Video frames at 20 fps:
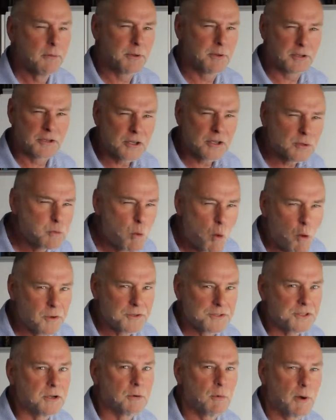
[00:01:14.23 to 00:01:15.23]
but it just
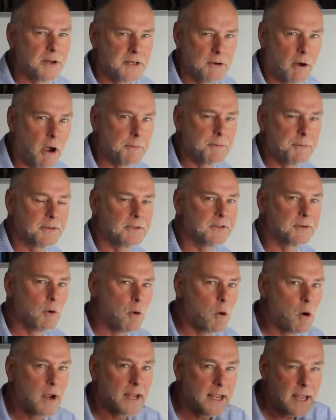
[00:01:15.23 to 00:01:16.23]
warns you when you open the
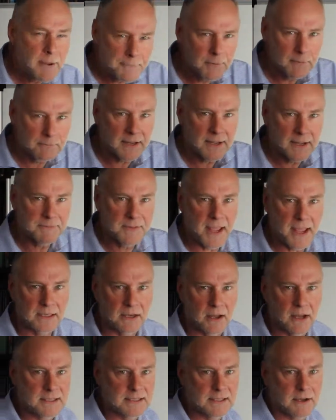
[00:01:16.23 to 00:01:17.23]
door if you've left the
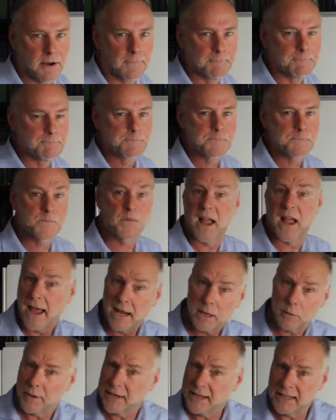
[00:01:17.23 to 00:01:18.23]
headlights on.
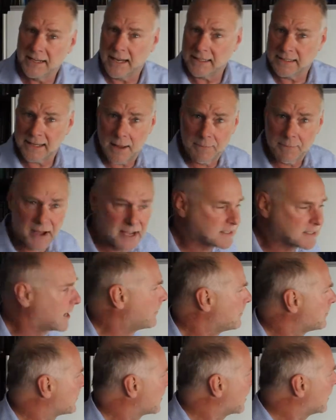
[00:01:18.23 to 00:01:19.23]
How do we connect our buzzer?